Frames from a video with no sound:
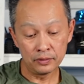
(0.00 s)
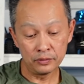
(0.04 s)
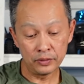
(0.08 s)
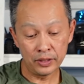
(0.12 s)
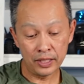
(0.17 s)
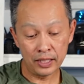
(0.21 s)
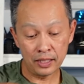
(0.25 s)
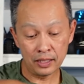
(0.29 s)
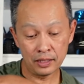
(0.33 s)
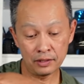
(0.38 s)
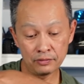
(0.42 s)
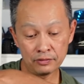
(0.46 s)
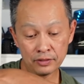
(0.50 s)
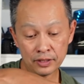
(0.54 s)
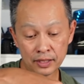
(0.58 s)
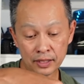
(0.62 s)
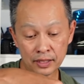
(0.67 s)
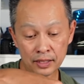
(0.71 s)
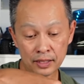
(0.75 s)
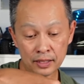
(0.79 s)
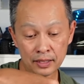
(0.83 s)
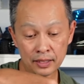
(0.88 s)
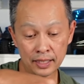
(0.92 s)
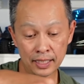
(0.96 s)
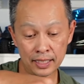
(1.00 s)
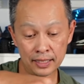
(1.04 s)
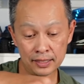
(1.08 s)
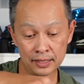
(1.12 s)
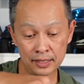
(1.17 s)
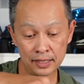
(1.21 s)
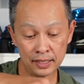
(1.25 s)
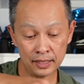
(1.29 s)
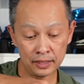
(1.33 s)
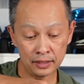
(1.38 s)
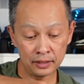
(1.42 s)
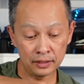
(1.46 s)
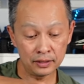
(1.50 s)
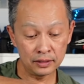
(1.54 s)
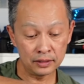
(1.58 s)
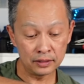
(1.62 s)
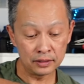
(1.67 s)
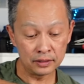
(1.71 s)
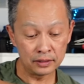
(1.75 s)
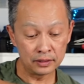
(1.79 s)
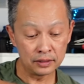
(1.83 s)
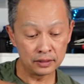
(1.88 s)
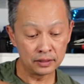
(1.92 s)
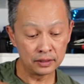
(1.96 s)
We have lights here.
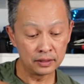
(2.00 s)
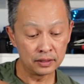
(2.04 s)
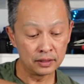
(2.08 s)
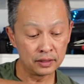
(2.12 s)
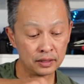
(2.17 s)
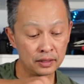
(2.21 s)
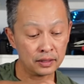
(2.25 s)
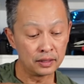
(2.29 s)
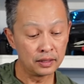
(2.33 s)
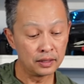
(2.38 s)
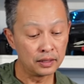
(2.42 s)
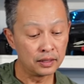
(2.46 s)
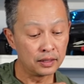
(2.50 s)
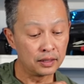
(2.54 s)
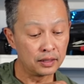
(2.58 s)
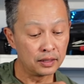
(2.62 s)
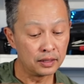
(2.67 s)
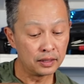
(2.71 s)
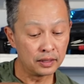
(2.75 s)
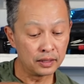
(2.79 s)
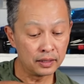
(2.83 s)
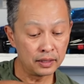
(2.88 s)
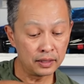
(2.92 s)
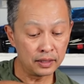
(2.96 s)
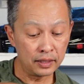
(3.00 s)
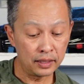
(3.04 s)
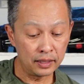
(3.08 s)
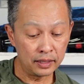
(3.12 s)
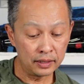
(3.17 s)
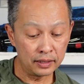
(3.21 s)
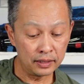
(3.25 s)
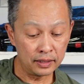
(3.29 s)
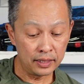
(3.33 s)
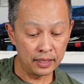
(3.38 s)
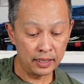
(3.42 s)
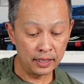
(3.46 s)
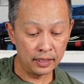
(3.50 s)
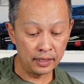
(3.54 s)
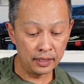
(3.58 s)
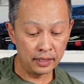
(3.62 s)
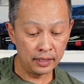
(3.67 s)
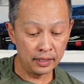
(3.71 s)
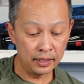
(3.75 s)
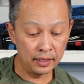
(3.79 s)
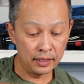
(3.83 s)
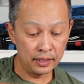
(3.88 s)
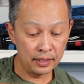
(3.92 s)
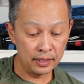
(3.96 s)
And
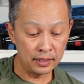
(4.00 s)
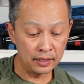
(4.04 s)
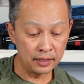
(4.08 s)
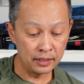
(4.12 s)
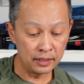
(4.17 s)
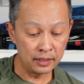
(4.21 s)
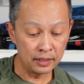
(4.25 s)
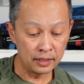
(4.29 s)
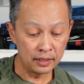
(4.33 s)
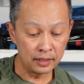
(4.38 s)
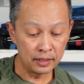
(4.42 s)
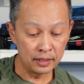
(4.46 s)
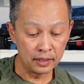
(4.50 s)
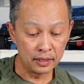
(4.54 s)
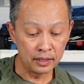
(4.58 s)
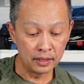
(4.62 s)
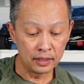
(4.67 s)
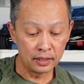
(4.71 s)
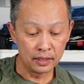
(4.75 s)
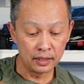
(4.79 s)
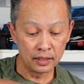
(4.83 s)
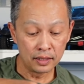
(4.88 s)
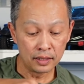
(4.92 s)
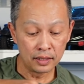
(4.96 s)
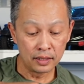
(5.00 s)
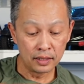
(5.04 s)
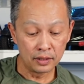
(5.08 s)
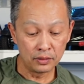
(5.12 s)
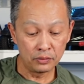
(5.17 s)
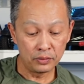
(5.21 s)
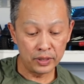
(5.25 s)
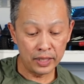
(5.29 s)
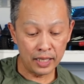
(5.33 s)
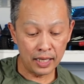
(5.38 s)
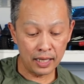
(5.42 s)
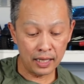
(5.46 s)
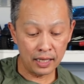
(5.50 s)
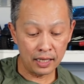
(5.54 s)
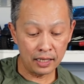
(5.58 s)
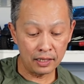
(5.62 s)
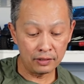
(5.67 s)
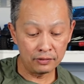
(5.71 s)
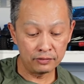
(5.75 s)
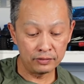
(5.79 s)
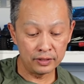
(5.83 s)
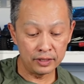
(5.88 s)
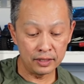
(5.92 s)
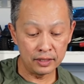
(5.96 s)
then we
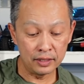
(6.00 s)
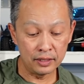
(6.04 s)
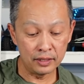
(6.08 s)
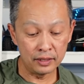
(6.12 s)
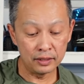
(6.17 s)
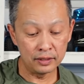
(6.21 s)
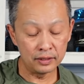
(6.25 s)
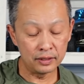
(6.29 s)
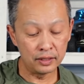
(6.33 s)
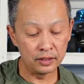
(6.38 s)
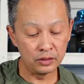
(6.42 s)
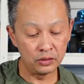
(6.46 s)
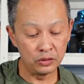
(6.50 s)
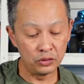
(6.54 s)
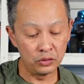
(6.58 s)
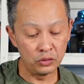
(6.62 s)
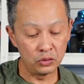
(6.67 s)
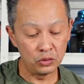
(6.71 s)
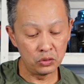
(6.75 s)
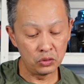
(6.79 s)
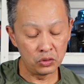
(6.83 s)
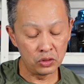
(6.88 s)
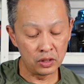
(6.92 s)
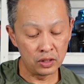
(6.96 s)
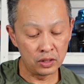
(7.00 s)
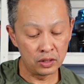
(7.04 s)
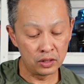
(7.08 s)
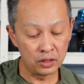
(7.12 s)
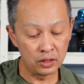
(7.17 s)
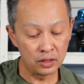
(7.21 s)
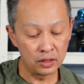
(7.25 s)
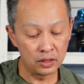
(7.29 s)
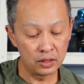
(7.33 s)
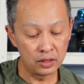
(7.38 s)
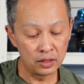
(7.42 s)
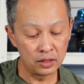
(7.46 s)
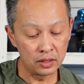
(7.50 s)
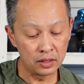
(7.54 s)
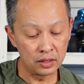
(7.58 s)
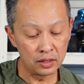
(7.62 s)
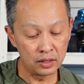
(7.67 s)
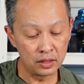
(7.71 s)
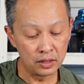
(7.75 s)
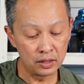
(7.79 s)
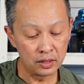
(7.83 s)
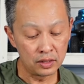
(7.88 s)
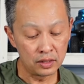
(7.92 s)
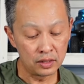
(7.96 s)
have the new
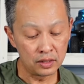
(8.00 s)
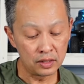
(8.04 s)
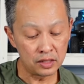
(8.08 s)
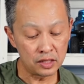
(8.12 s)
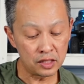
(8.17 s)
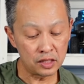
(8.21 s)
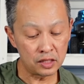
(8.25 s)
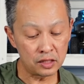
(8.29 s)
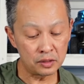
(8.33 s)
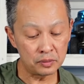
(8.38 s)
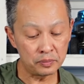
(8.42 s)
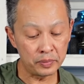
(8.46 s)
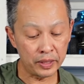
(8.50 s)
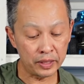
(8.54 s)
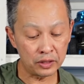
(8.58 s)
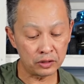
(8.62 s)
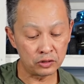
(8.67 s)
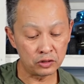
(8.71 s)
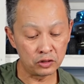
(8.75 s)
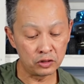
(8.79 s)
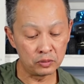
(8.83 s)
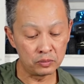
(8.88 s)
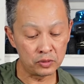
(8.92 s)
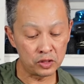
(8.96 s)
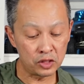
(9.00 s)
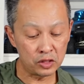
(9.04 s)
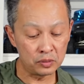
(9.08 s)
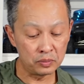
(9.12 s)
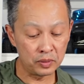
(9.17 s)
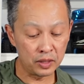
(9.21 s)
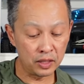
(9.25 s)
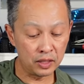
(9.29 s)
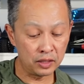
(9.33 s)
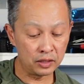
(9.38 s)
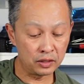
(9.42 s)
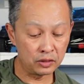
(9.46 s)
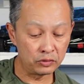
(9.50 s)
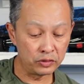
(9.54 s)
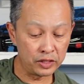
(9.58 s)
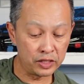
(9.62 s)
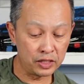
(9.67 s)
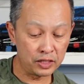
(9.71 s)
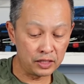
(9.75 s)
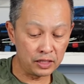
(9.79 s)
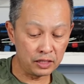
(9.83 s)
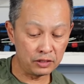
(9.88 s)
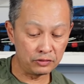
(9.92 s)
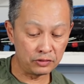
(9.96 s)
Spectrum Smart
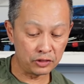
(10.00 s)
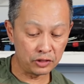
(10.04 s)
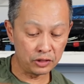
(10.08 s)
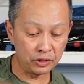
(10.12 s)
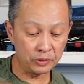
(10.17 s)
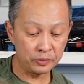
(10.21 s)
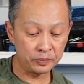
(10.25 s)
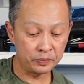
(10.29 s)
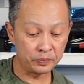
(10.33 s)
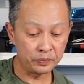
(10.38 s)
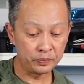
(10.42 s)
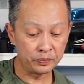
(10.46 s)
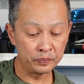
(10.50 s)
receiver,